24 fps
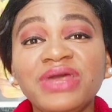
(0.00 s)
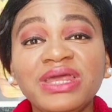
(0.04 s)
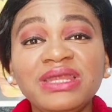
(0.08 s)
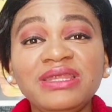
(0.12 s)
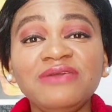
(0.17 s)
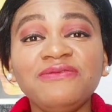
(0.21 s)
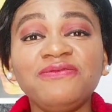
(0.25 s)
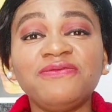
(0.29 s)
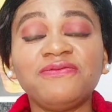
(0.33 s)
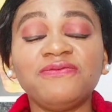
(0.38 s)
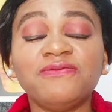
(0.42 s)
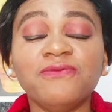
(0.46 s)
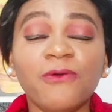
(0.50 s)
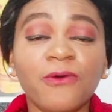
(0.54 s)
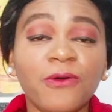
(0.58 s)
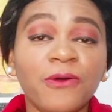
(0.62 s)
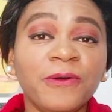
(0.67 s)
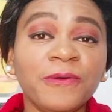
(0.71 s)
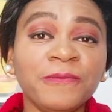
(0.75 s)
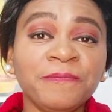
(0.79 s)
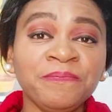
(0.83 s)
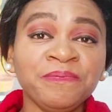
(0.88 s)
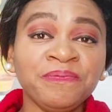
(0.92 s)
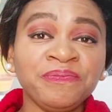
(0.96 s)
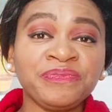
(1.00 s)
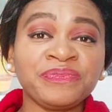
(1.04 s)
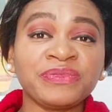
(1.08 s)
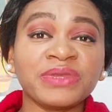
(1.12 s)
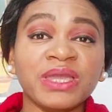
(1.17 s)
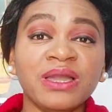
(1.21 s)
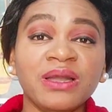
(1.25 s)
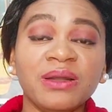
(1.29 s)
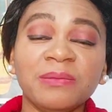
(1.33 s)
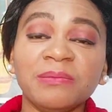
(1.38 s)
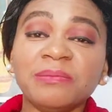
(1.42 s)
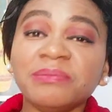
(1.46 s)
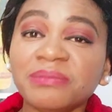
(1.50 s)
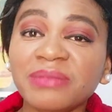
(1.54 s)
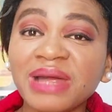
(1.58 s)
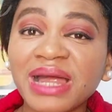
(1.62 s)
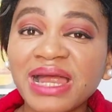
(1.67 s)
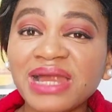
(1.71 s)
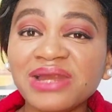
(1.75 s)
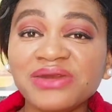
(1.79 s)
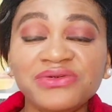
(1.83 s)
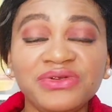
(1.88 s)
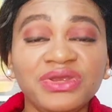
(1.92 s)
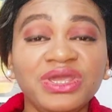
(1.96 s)
ready for
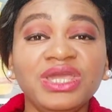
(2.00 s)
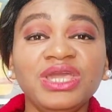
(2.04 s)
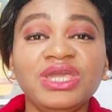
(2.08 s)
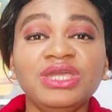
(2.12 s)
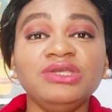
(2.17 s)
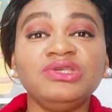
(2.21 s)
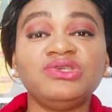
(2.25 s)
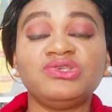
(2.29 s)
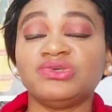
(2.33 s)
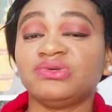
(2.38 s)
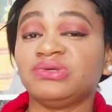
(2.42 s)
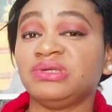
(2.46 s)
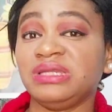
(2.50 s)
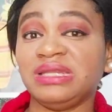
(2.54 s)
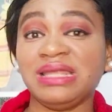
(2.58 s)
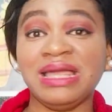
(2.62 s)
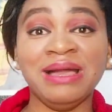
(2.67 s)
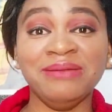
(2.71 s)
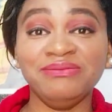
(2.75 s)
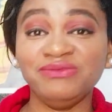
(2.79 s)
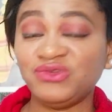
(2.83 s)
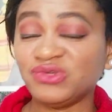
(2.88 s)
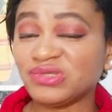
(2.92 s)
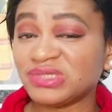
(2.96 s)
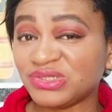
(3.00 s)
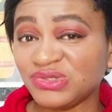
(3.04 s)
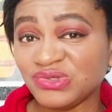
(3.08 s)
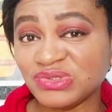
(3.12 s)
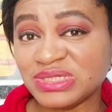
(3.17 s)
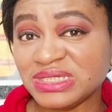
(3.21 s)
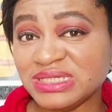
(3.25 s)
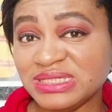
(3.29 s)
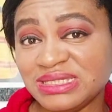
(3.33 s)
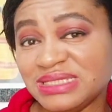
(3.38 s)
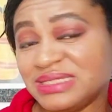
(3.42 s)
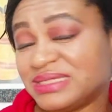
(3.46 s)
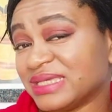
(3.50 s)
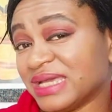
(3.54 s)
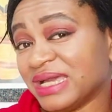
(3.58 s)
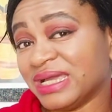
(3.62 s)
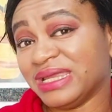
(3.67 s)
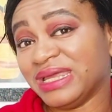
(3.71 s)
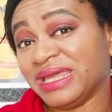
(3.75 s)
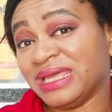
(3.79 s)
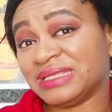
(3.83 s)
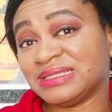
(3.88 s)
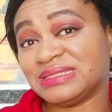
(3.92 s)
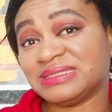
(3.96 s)
marriage, I'm just using this
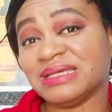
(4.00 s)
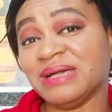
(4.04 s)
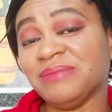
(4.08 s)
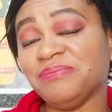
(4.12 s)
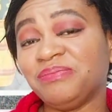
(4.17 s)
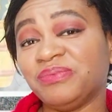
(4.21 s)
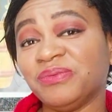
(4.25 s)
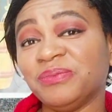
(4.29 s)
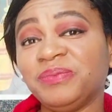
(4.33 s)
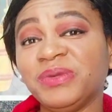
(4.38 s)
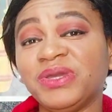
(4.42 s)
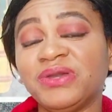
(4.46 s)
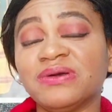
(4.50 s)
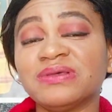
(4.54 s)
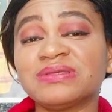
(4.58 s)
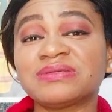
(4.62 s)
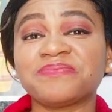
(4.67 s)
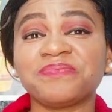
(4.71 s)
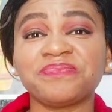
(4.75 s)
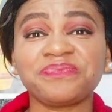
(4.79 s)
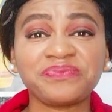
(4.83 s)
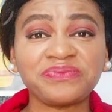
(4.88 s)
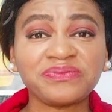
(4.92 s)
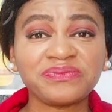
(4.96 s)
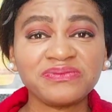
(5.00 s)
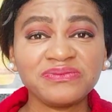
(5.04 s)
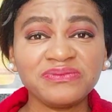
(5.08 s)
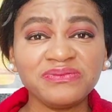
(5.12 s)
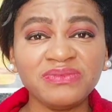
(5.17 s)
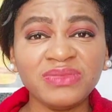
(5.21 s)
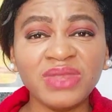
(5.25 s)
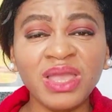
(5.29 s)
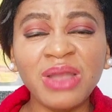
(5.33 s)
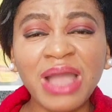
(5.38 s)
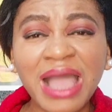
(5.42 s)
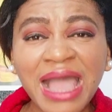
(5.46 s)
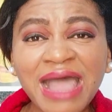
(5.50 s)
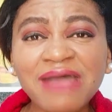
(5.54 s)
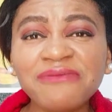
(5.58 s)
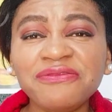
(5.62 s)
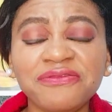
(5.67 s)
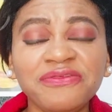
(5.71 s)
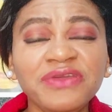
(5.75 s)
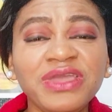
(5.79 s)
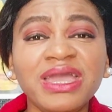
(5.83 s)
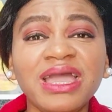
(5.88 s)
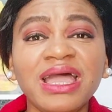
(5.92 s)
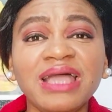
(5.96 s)
example because
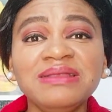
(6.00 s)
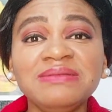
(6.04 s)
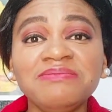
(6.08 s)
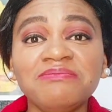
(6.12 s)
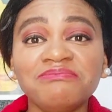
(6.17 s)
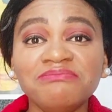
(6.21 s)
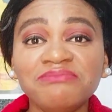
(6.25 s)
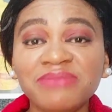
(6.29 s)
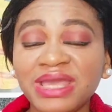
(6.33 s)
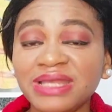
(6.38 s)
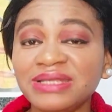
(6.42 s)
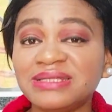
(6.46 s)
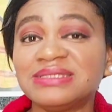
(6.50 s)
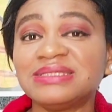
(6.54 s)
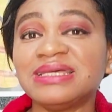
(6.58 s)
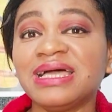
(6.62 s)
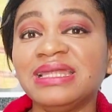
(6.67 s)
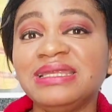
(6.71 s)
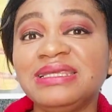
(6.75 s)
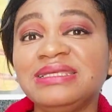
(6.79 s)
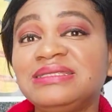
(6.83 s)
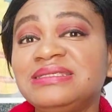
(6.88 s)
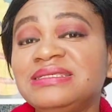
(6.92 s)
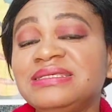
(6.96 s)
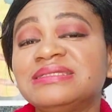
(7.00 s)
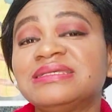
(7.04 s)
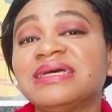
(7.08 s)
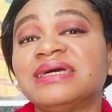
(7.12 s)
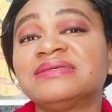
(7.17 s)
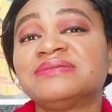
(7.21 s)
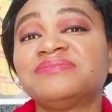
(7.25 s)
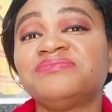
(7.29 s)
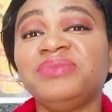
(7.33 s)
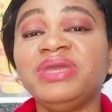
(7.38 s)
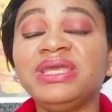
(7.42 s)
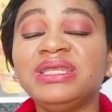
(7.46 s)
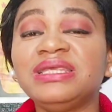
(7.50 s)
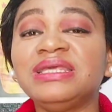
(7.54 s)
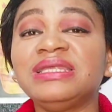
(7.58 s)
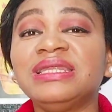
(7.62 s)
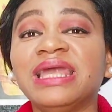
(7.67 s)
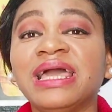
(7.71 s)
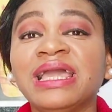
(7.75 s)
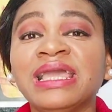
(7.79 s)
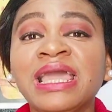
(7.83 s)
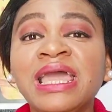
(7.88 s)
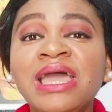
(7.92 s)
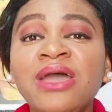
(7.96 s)
African mentalities has made it
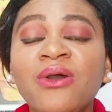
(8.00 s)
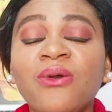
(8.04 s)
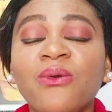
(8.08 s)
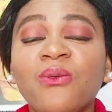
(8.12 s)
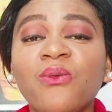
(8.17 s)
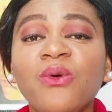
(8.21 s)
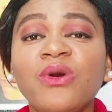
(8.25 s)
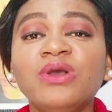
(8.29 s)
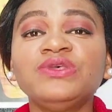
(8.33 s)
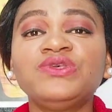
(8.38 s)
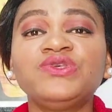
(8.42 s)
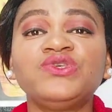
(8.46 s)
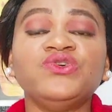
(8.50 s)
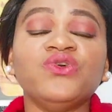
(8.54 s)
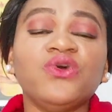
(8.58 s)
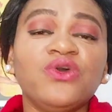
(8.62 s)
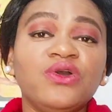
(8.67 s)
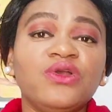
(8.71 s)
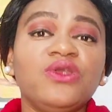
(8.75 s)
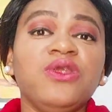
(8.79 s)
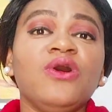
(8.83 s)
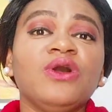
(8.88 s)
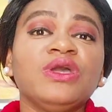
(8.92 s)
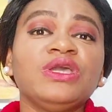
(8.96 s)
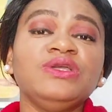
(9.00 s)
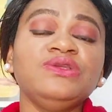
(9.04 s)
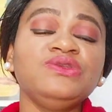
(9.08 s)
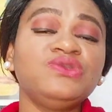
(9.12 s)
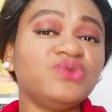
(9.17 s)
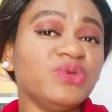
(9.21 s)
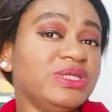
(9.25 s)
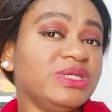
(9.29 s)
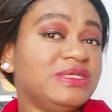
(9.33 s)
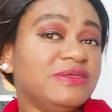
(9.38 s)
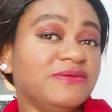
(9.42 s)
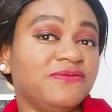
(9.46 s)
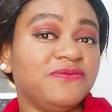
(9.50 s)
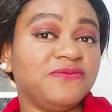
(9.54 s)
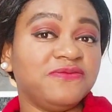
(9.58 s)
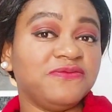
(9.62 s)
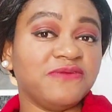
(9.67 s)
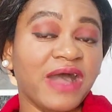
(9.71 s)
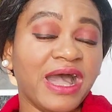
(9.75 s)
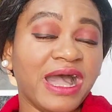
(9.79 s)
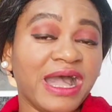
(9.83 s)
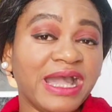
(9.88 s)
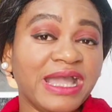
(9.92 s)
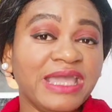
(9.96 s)
like once you're clocking
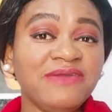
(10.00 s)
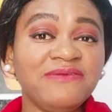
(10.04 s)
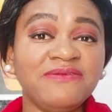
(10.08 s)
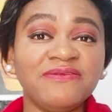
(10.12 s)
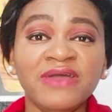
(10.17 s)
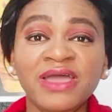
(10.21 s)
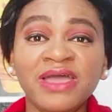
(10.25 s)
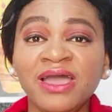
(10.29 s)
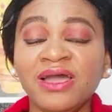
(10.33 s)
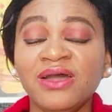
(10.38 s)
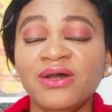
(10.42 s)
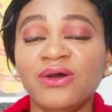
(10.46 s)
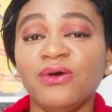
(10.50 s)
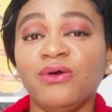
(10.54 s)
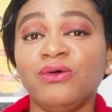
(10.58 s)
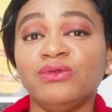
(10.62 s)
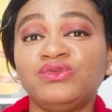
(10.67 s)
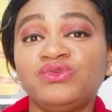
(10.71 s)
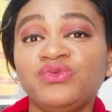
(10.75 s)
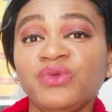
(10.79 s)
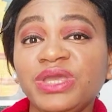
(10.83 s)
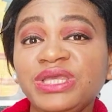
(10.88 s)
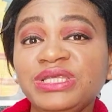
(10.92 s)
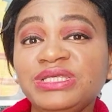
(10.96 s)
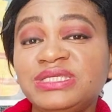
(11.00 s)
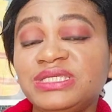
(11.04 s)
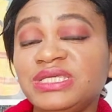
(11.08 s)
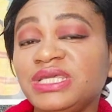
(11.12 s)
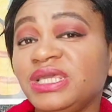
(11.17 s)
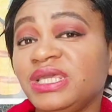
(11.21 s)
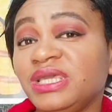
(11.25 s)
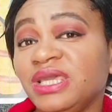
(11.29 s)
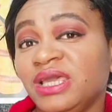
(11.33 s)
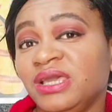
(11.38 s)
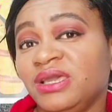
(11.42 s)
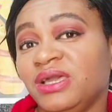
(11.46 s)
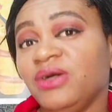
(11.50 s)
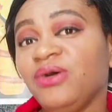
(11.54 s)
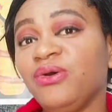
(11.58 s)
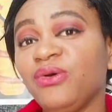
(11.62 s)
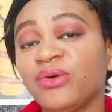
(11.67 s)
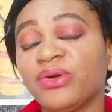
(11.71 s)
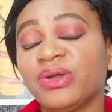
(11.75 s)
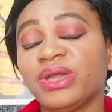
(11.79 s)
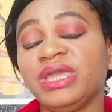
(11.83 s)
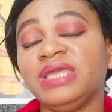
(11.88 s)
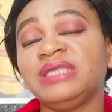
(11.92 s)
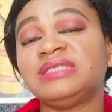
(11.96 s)
25 or 20,
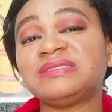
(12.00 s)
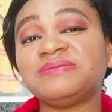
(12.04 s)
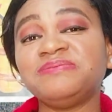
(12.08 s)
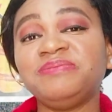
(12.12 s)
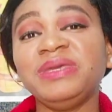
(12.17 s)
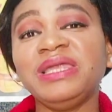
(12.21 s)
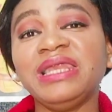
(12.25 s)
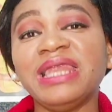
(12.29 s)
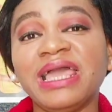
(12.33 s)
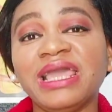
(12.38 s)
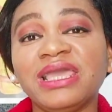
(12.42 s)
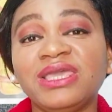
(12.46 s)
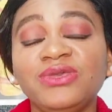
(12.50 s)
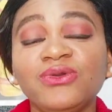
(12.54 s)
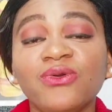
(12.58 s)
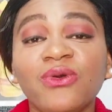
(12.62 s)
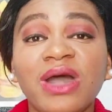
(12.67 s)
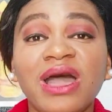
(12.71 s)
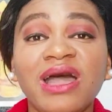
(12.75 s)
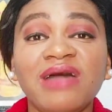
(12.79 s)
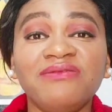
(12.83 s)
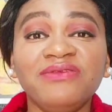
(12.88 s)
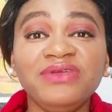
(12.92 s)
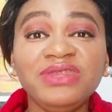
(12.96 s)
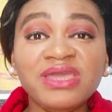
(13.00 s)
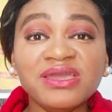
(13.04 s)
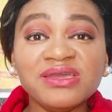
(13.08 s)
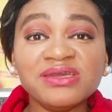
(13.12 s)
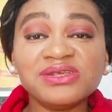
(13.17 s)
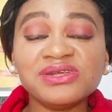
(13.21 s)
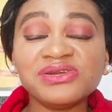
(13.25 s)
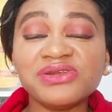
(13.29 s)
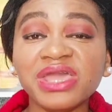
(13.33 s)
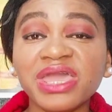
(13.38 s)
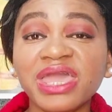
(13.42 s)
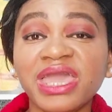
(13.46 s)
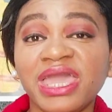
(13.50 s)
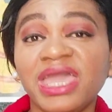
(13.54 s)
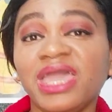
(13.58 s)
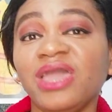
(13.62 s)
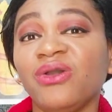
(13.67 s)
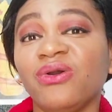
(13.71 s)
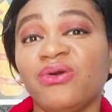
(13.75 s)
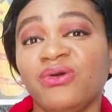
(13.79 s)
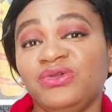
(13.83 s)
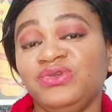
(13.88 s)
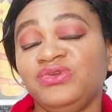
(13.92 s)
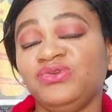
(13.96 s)
it's be like you're having a gray
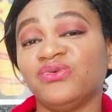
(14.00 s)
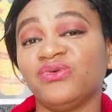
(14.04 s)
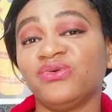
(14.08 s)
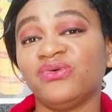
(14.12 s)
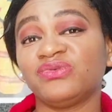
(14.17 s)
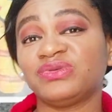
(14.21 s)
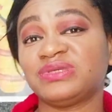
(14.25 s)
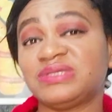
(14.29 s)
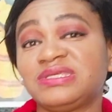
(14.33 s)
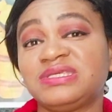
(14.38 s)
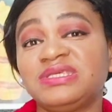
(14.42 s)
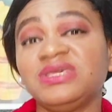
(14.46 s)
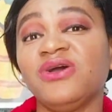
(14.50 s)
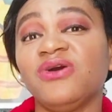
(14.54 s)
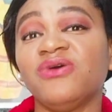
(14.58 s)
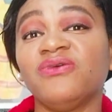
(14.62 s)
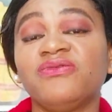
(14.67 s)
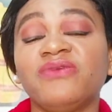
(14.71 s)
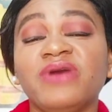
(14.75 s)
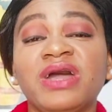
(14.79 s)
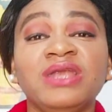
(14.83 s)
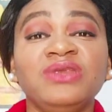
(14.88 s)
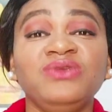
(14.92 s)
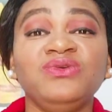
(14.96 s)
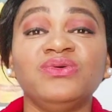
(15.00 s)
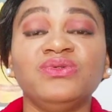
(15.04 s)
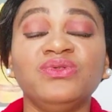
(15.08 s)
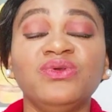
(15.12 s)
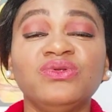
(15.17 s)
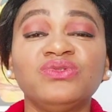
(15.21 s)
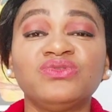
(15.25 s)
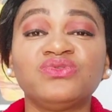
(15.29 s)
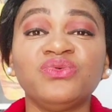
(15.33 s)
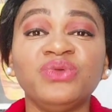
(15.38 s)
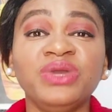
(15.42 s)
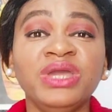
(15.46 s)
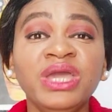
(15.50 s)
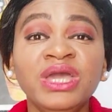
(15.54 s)
hair on yourself and you're not